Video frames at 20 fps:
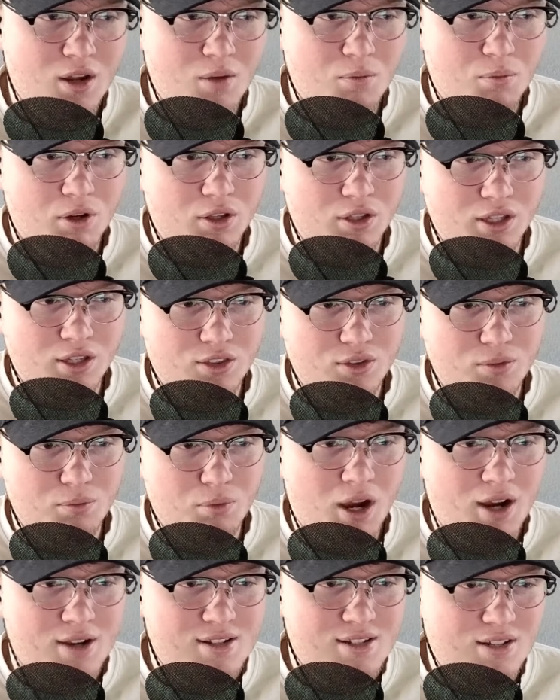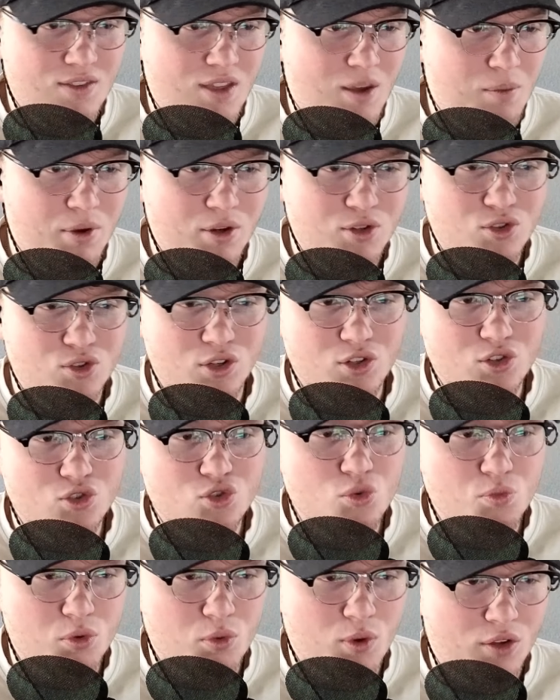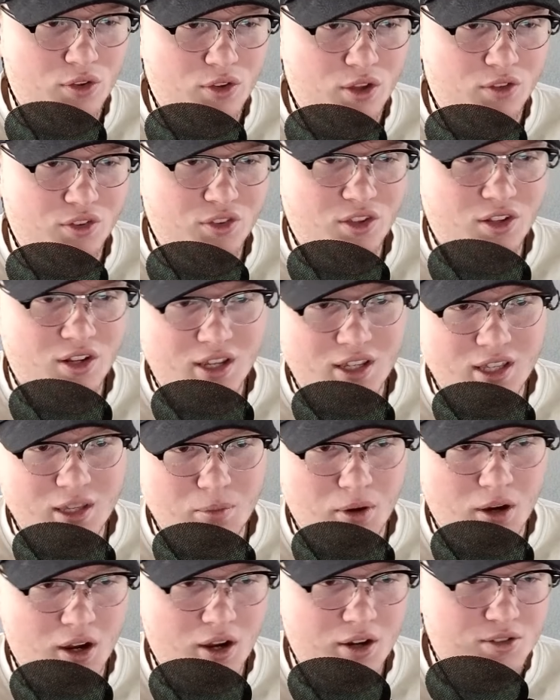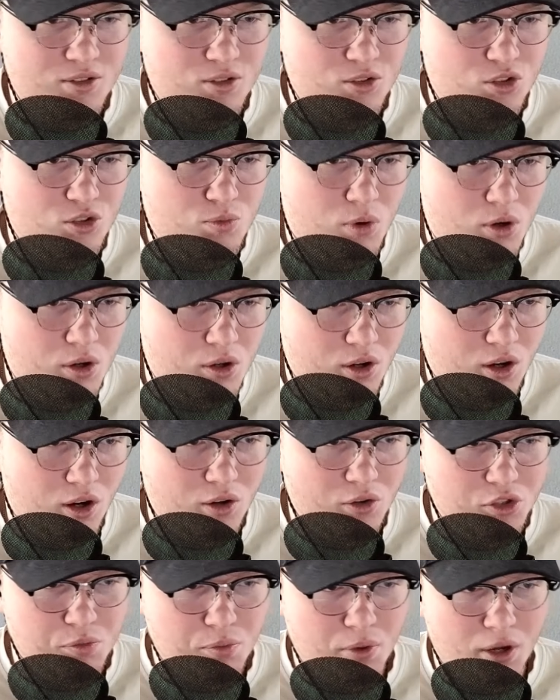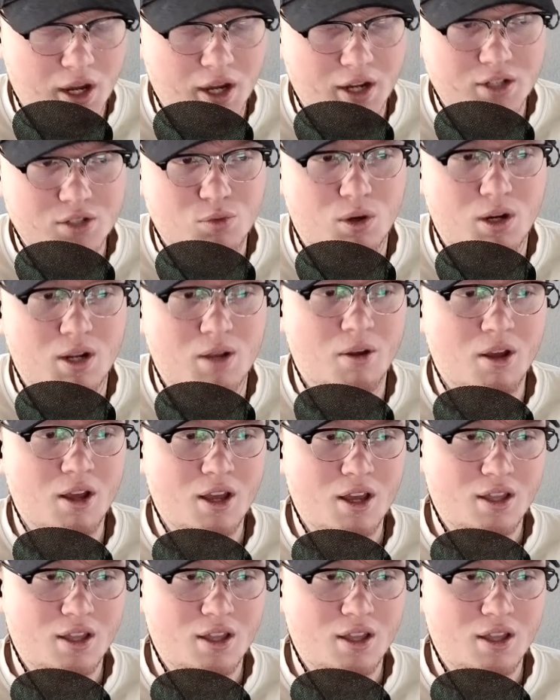but like the boxes in that picture are like super well done, like the Nike box, the smart goggles box, right?